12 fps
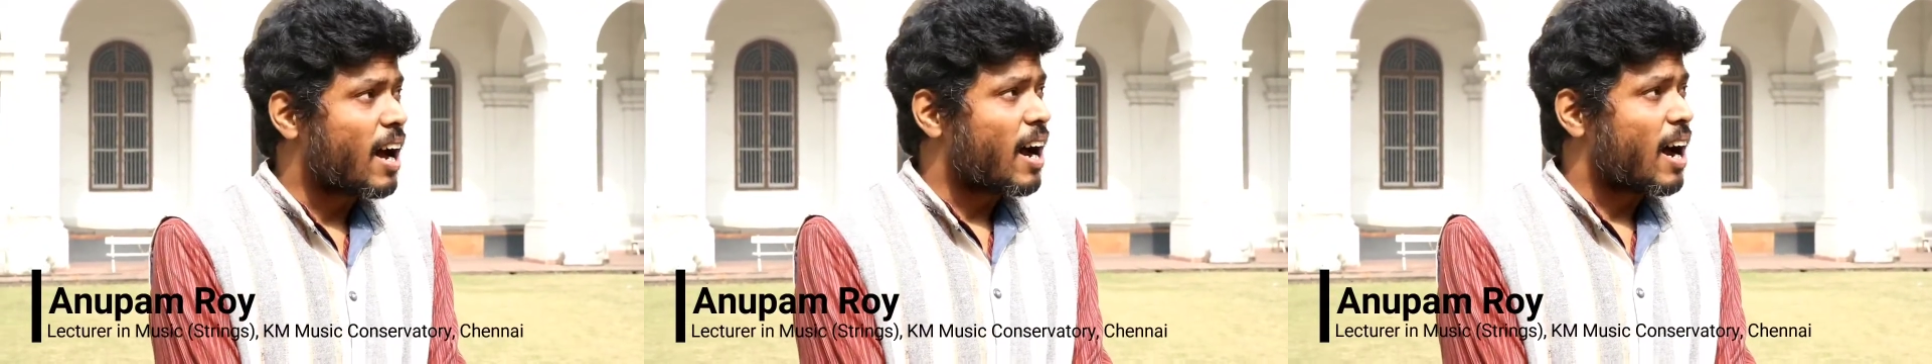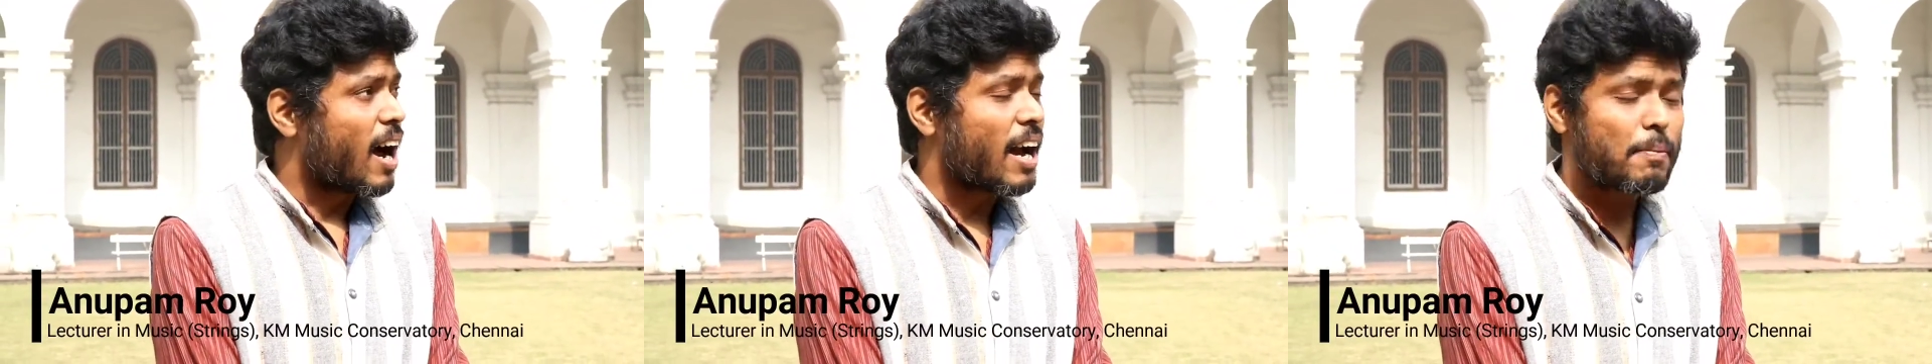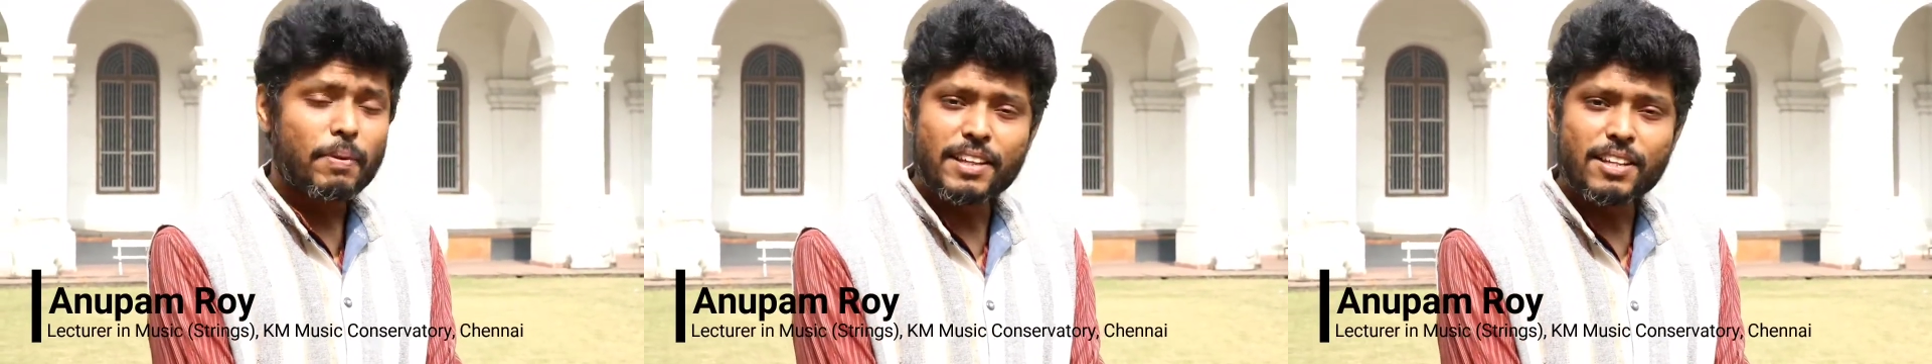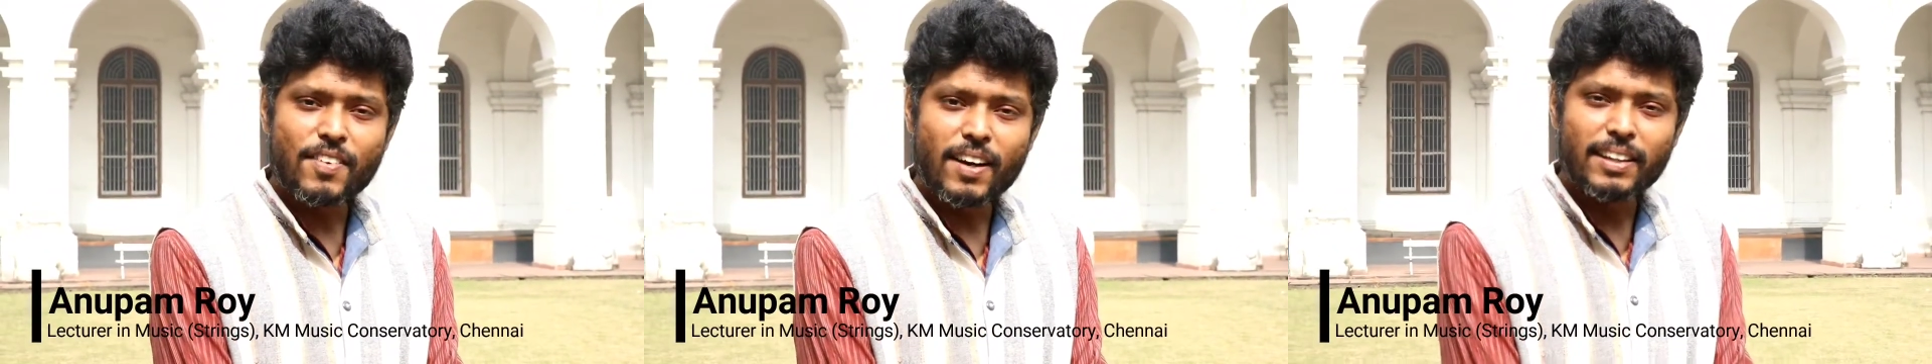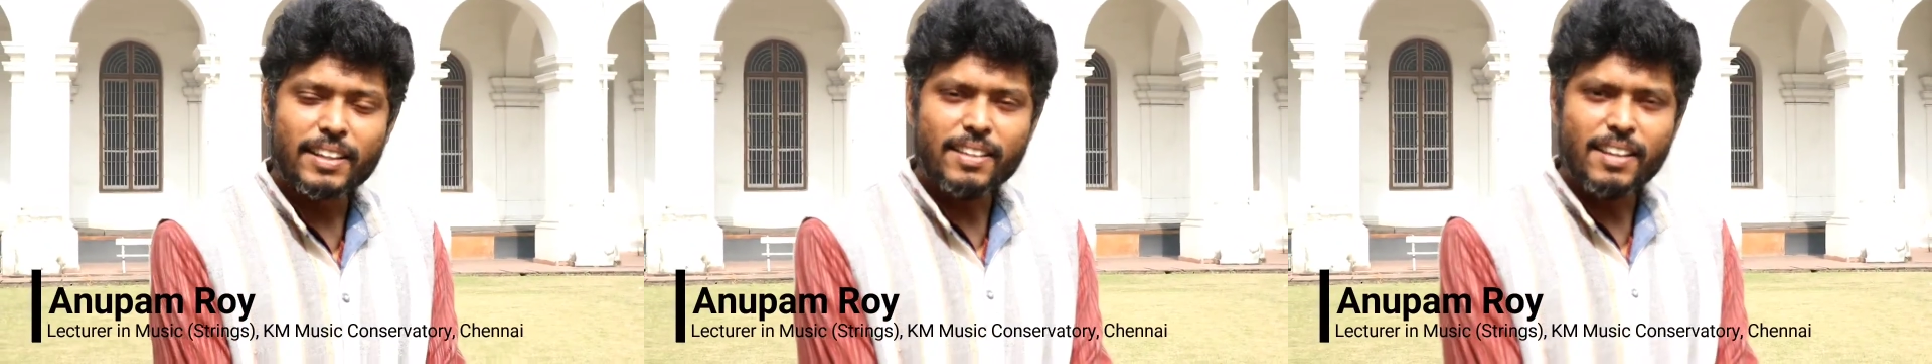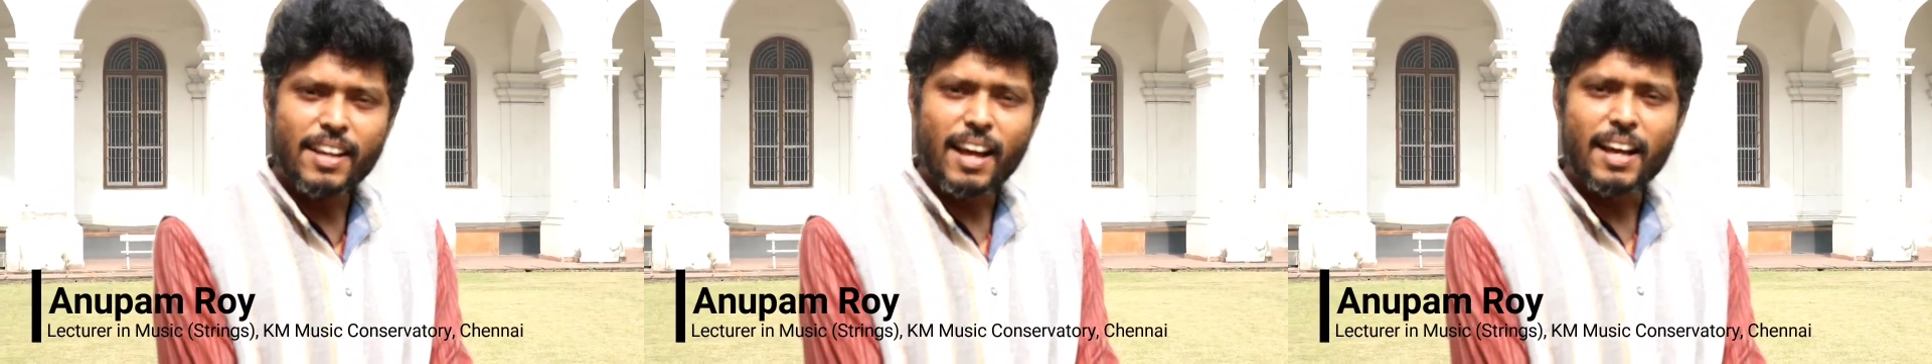I play the violin
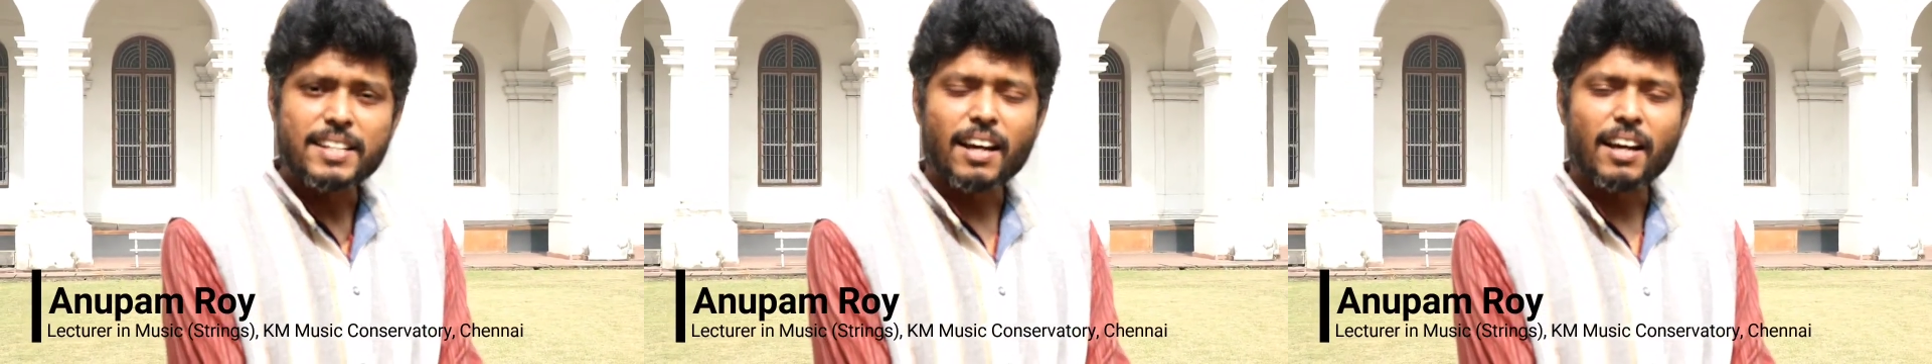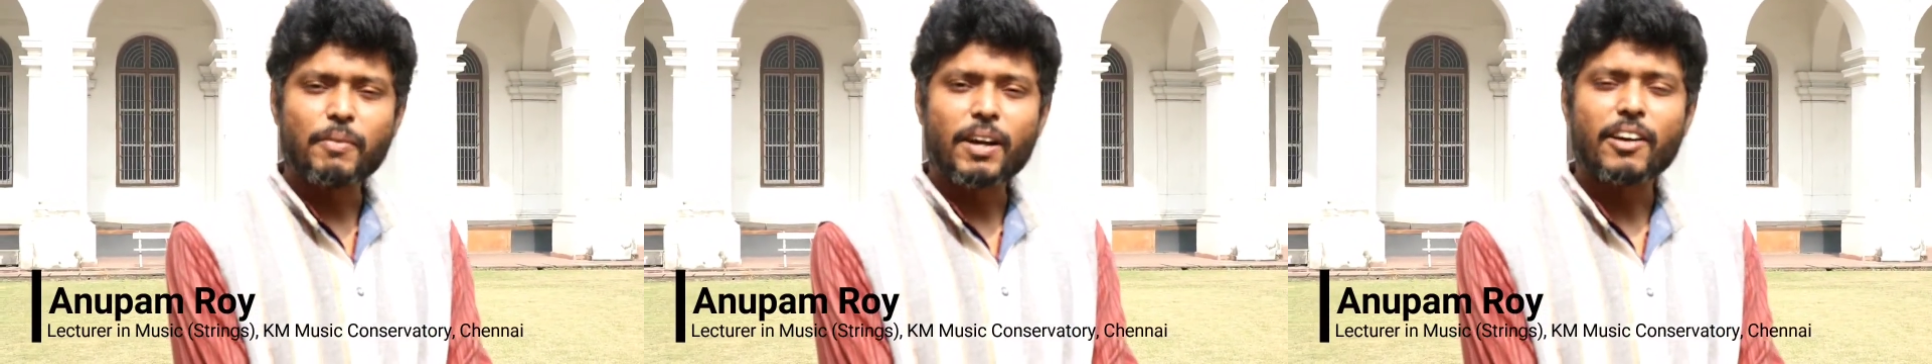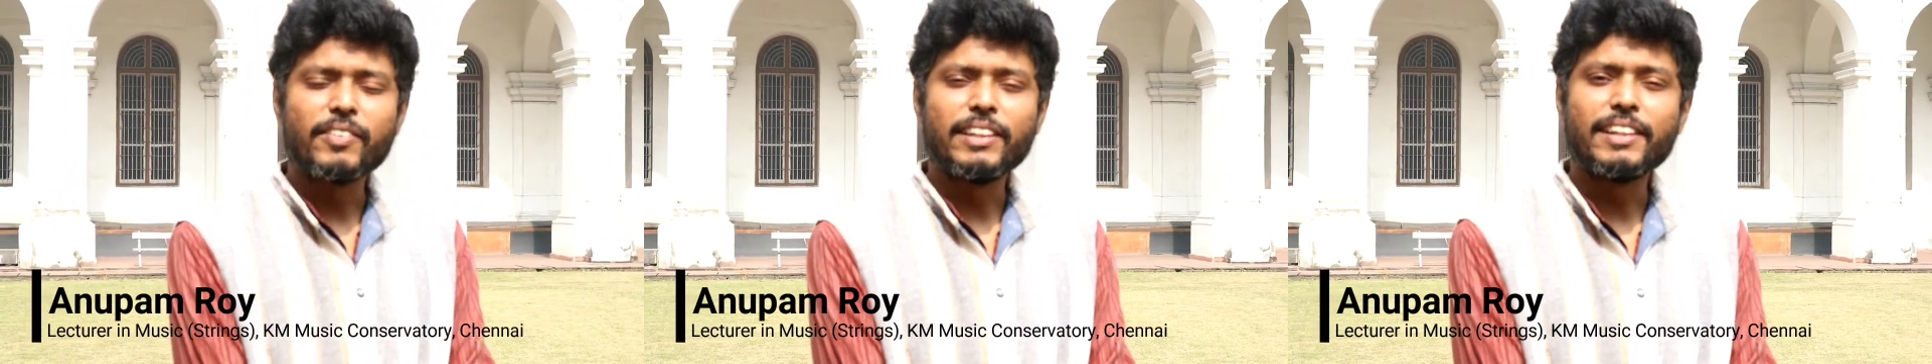and I'm currently